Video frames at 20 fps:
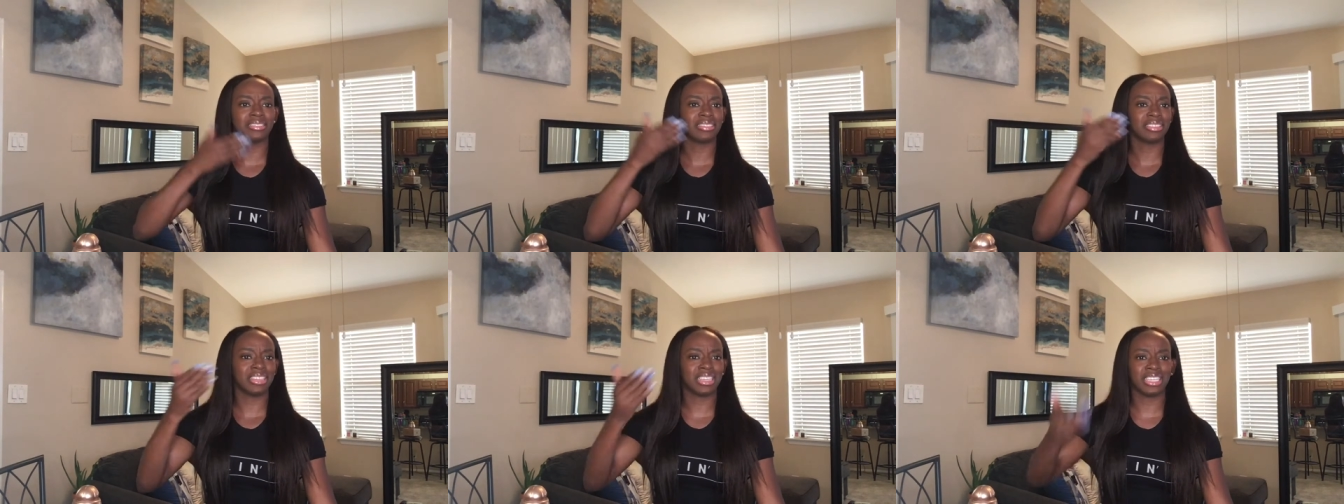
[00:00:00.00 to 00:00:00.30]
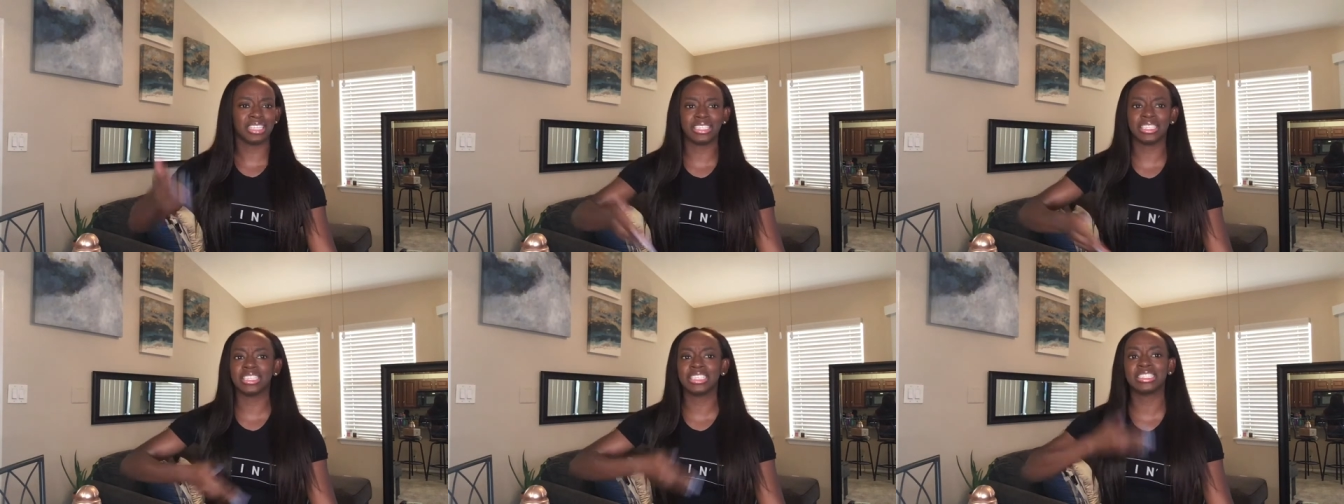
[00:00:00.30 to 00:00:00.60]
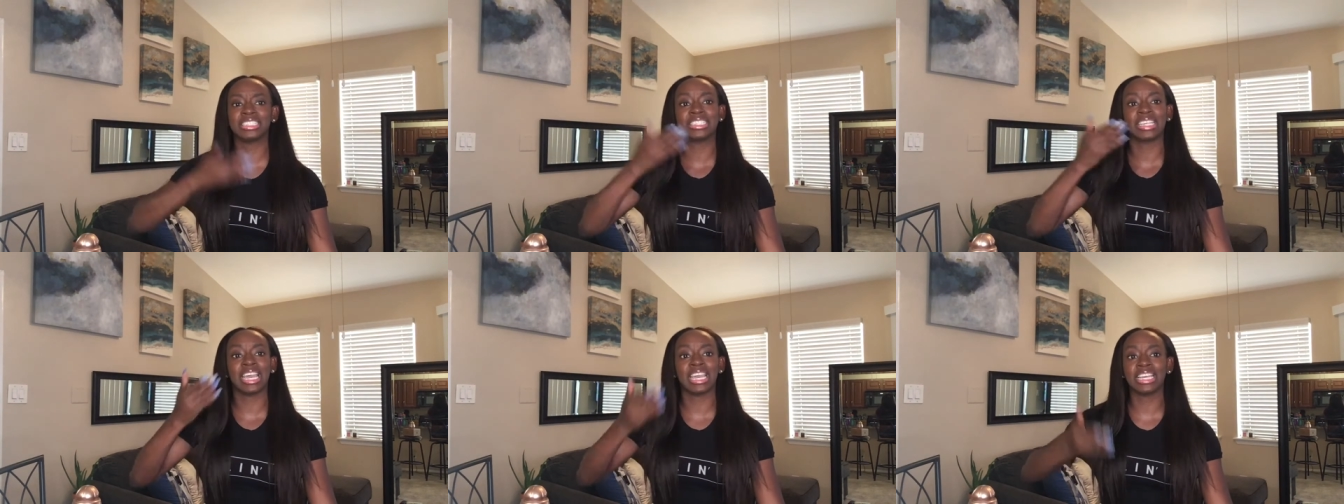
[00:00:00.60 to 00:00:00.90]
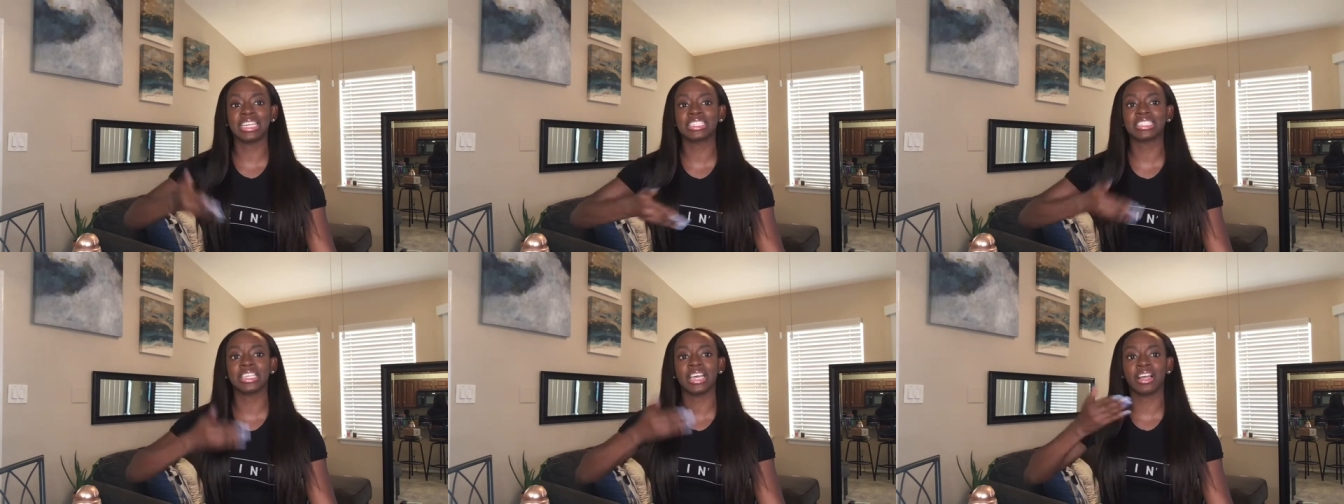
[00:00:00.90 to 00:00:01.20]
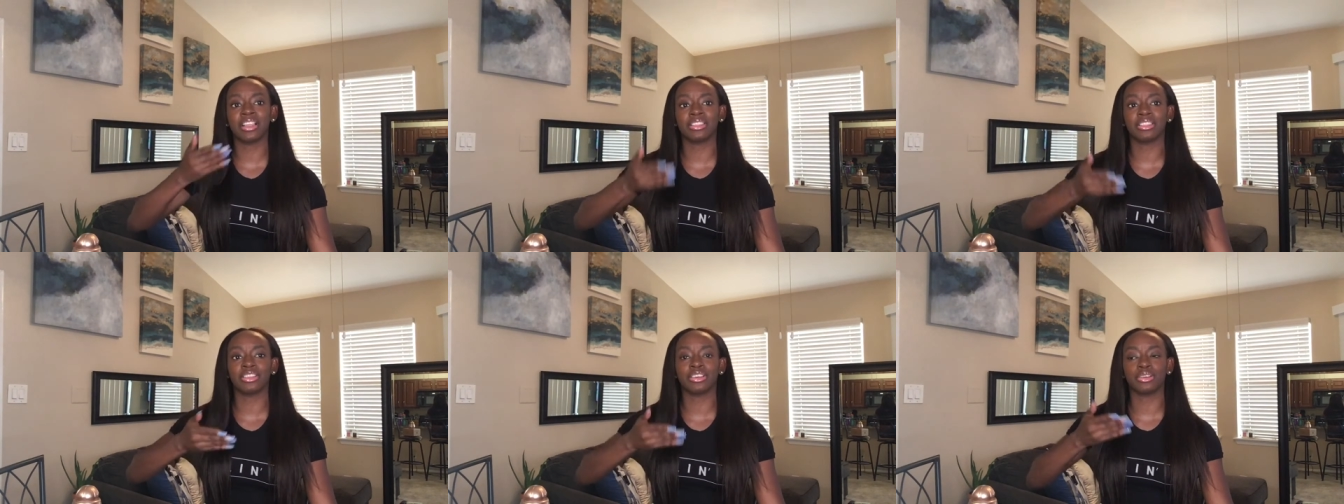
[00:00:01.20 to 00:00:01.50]
it takes a
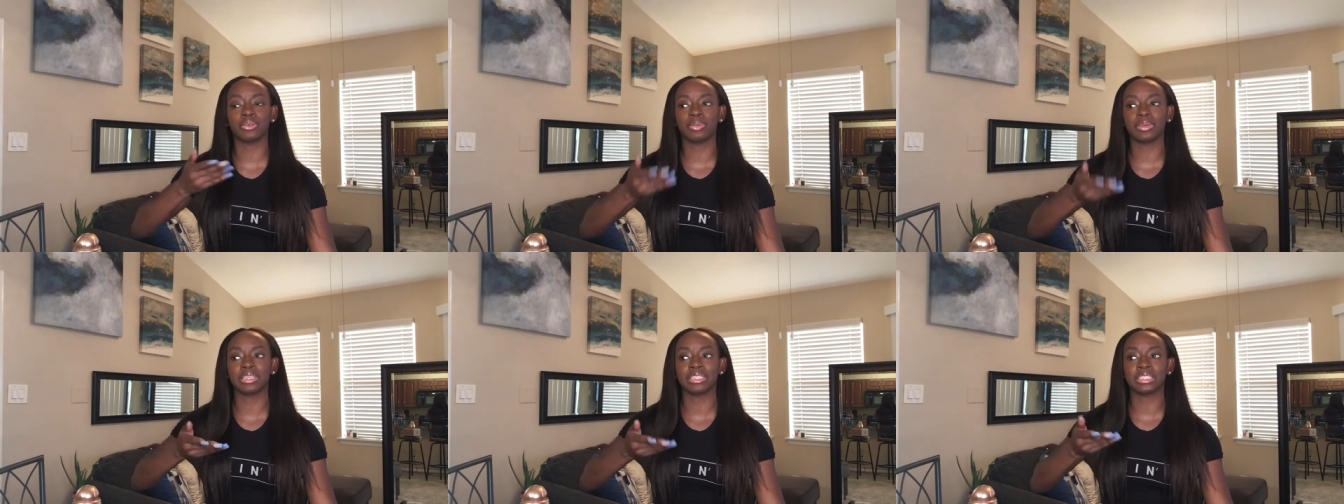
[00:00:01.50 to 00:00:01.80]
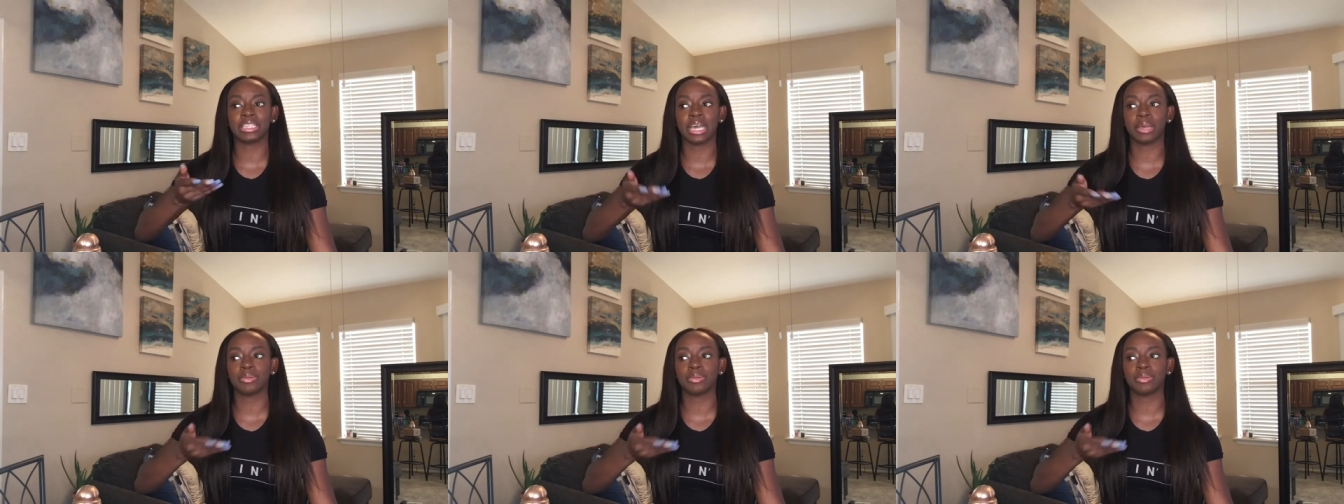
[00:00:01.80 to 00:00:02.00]
little bit of time.